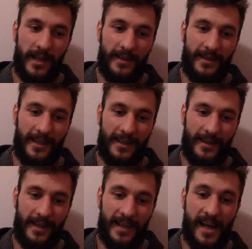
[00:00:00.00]
it,
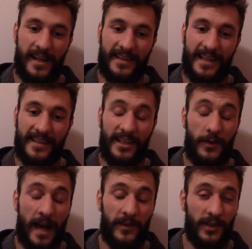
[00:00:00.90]
and not in the sense that you
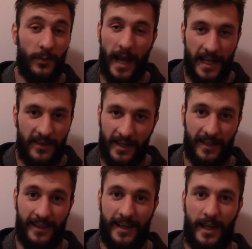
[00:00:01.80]
have to do
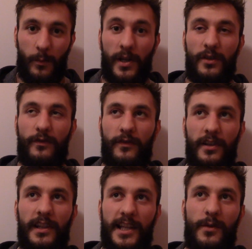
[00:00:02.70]
anything, when you
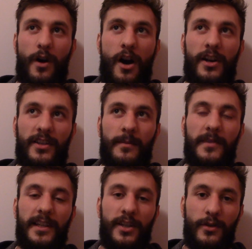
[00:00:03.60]
feel like you are
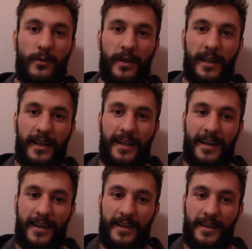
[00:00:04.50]
something new,
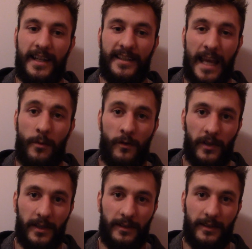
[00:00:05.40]
it's game
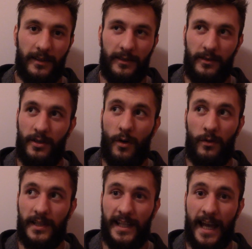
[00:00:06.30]
over. You
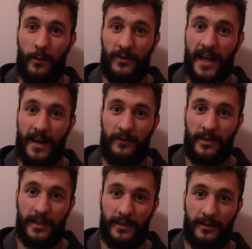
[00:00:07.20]
only get that
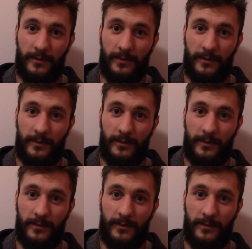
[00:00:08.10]
feeling.